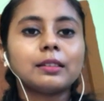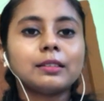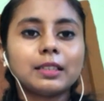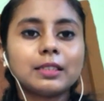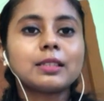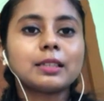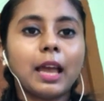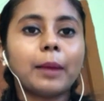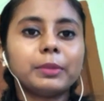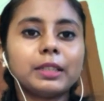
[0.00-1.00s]
it's
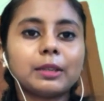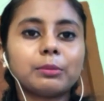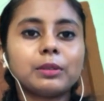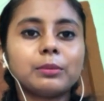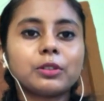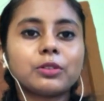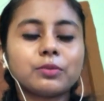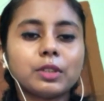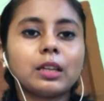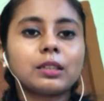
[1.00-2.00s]
applicable because
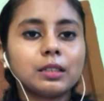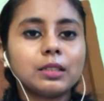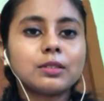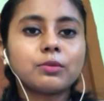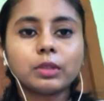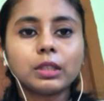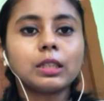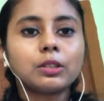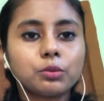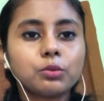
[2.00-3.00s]
we are girls. We
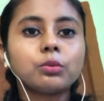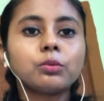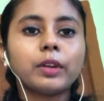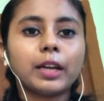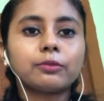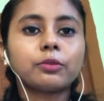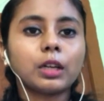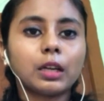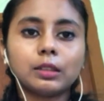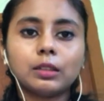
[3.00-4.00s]
need to wear for
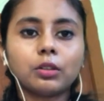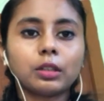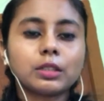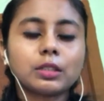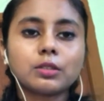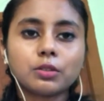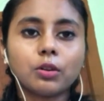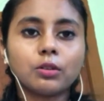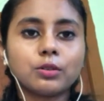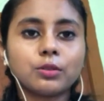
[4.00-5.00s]
other occasions
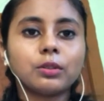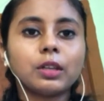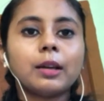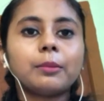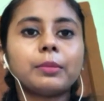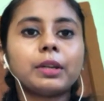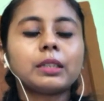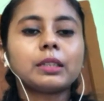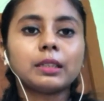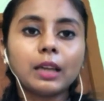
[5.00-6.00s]
also. But
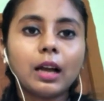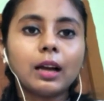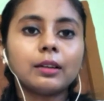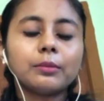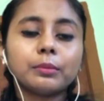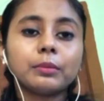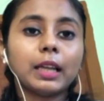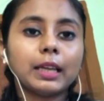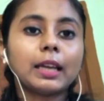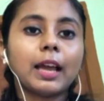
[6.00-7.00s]
yeah,
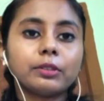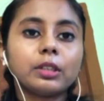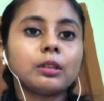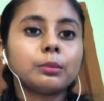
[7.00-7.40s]
like having a